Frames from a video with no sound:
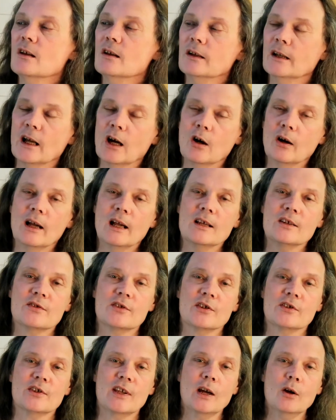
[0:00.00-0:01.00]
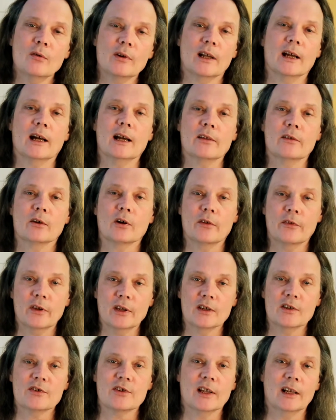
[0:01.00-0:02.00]
Now, as the sound guy, there are
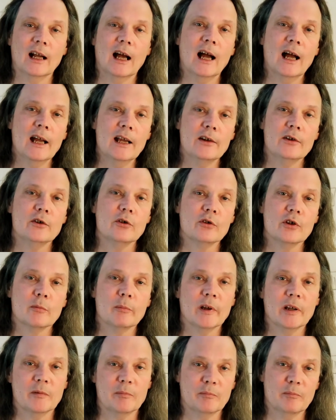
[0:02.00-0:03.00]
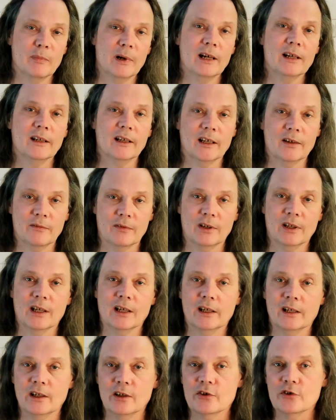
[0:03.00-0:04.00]
things that I do to make my life a
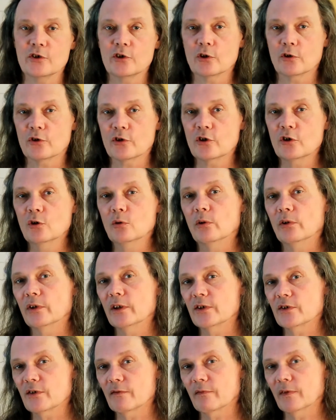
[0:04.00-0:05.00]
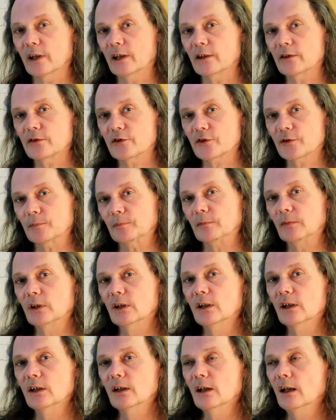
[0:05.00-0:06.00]
lot easier too in these events.
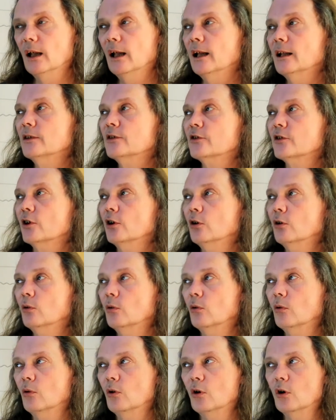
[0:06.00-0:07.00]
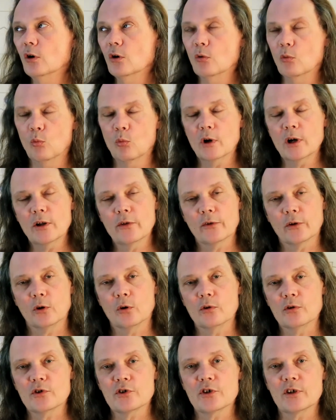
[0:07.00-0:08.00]
And so one of
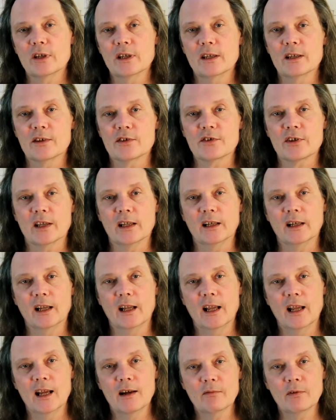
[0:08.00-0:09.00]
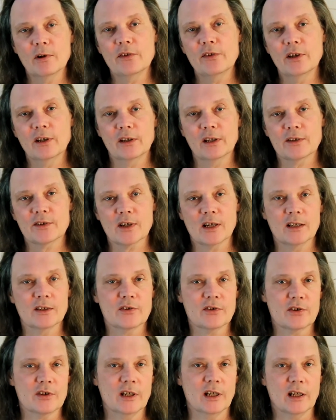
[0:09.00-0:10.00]
those is that everything that's on
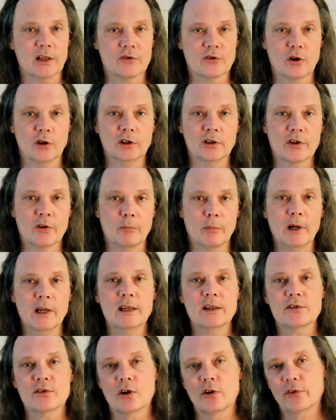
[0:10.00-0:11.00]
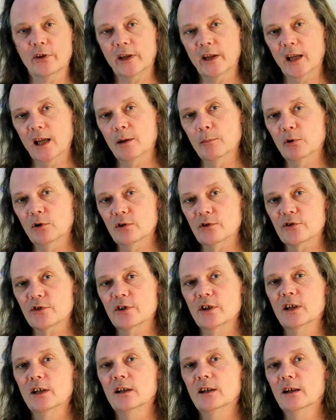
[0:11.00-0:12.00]
stage, all of the mics, all the cables,
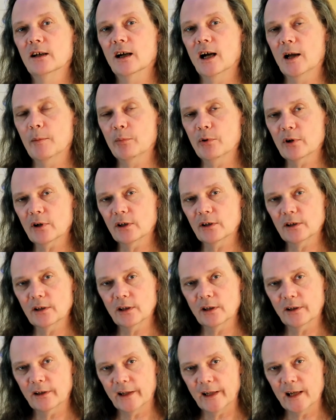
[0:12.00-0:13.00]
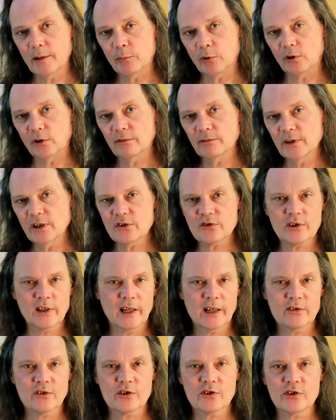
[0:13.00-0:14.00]
I put a little label. Usually
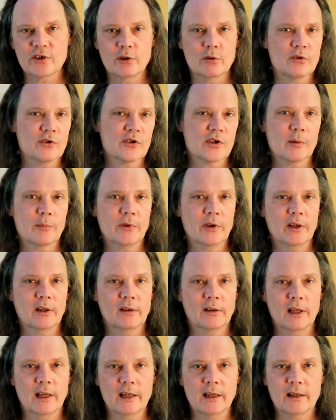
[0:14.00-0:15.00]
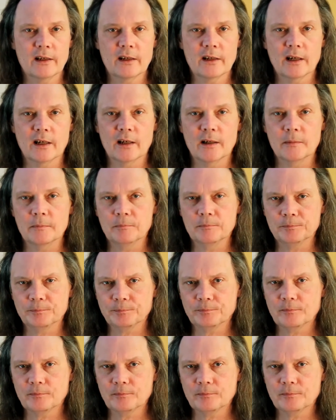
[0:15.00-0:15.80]
I just use something like um,